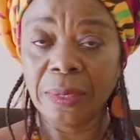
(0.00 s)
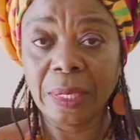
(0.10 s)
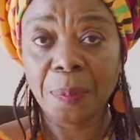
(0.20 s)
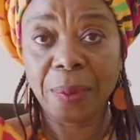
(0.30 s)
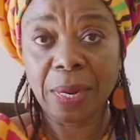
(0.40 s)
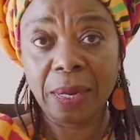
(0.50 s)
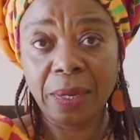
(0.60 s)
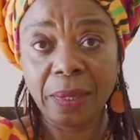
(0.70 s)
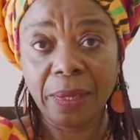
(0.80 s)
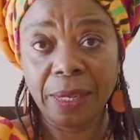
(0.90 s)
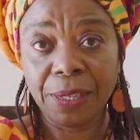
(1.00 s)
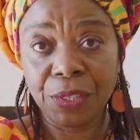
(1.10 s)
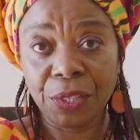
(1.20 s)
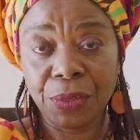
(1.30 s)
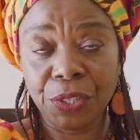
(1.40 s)
Japan
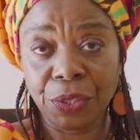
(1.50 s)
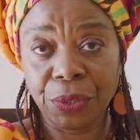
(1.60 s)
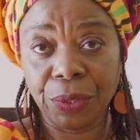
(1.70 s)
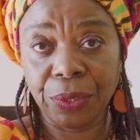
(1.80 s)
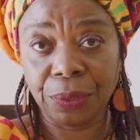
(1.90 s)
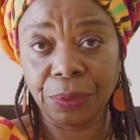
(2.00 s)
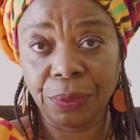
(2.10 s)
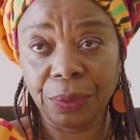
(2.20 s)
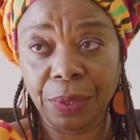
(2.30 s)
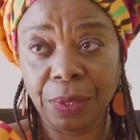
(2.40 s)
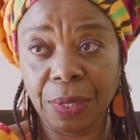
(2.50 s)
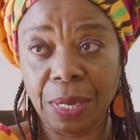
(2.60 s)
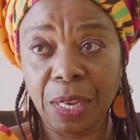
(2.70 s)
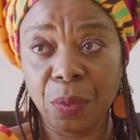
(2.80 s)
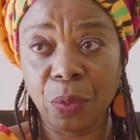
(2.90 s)
Ethereal Oil. This is
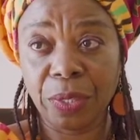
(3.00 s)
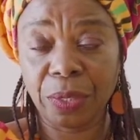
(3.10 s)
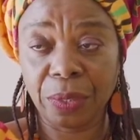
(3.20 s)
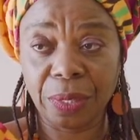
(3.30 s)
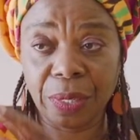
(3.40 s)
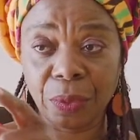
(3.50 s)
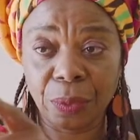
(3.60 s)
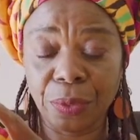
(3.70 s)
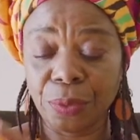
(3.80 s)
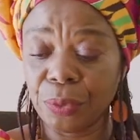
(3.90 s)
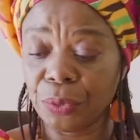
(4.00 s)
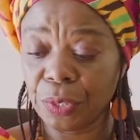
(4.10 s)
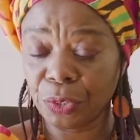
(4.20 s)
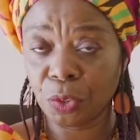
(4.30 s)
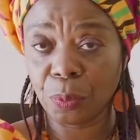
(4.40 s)
the name written on it. When you go to
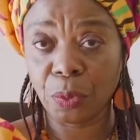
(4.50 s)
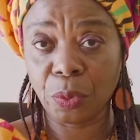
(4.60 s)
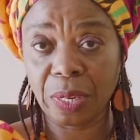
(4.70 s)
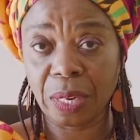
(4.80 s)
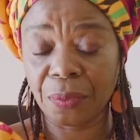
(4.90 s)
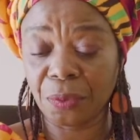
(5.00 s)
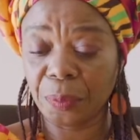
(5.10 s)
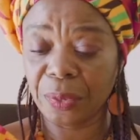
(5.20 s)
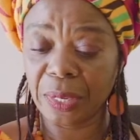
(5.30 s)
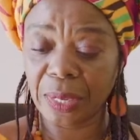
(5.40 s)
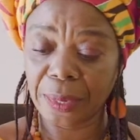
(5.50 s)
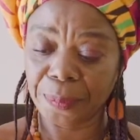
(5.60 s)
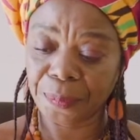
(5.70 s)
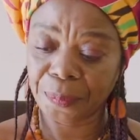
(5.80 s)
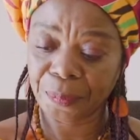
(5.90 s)
the shop, you could get it from
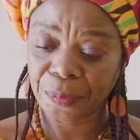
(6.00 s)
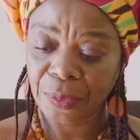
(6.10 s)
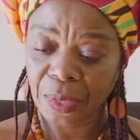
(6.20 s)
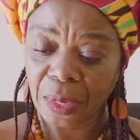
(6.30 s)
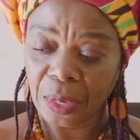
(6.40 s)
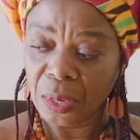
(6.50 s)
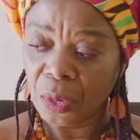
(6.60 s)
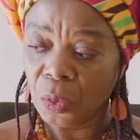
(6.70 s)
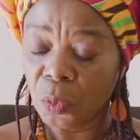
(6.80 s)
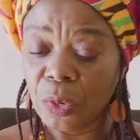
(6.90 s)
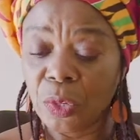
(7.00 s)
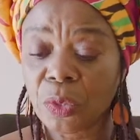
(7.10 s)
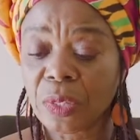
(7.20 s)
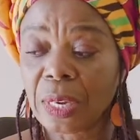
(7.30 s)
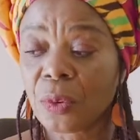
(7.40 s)
DM. We
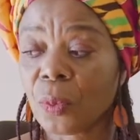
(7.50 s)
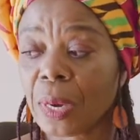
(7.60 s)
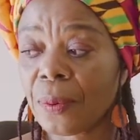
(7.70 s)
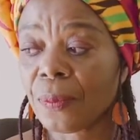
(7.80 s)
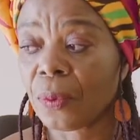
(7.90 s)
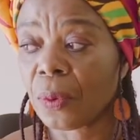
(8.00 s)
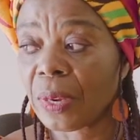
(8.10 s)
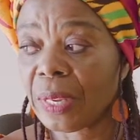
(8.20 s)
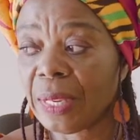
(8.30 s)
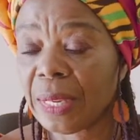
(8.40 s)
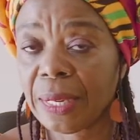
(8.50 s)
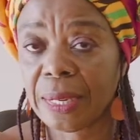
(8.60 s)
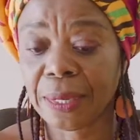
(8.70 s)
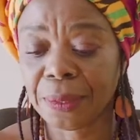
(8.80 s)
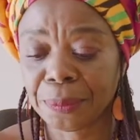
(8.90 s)
use that one for
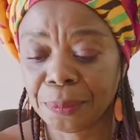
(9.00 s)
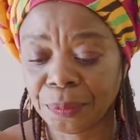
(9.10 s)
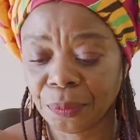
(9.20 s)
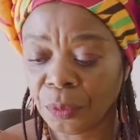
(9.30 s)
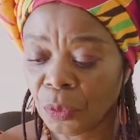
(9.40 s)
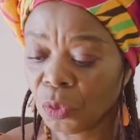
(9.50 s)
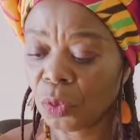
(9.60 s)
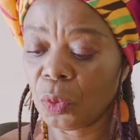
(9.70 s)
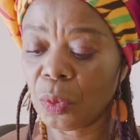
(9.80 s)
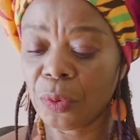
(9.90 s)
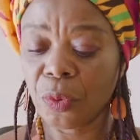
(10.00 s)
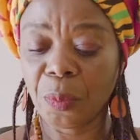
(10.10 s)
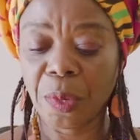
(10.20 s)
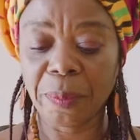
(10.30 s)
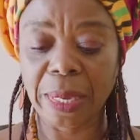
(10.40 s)
inhaling. So what do you
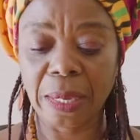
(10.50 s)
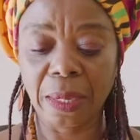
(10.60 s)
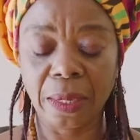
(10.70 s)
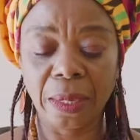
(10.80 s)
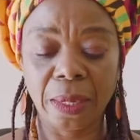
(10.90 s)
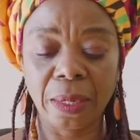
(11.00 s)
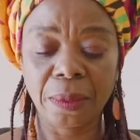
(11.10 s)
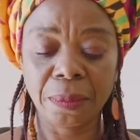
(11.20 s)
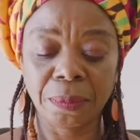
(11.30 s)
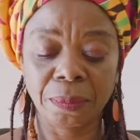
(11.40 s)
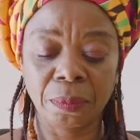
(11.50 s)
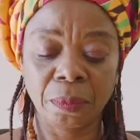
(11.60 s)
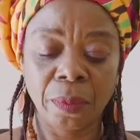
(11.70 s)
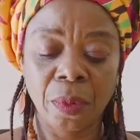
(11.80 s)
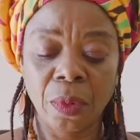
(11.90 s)
mean by inhaling?
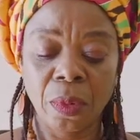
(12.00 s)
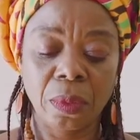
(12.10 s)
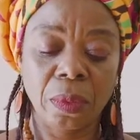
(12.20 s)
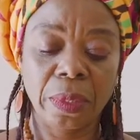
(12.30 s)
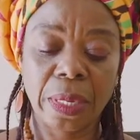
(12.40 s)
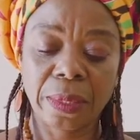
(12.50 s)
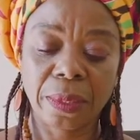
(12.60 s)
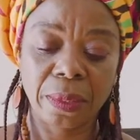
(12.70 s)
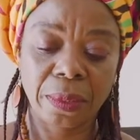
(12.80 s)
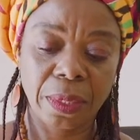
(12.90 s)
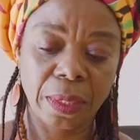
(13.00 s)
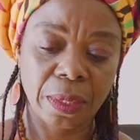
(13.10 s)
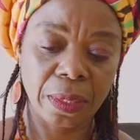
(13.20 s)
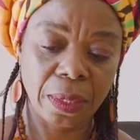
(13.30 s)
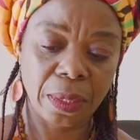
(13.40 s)
You just take
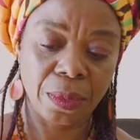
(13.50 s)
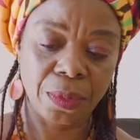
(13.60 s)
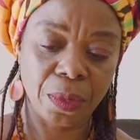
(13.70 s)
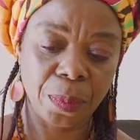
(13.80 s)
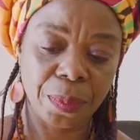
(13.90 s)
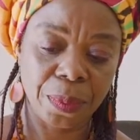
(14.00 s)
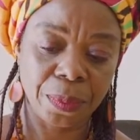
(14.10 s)
a drop,